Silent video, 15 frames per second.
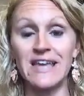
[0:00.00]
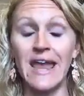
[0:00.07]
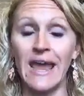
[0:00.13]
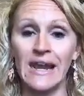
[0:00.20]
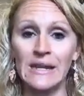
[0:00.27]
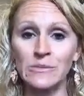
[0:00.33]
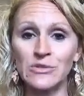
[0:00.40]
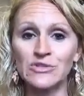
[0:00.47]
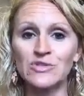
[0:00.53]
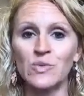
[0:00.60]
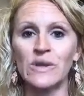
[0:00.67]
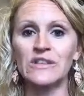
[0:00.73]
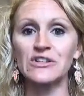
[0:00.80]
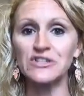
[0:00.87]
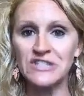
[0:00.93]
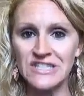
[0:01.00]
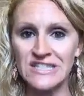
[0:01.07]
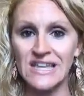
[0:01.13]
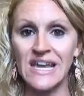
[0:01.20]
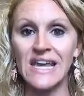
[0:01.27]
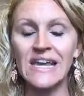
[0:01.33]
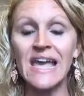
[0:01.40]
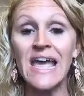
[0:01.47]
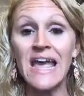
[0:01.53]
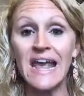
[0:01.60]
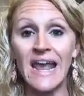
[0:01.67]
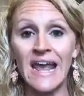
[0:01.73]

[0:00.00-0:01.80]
to animals when they're sick.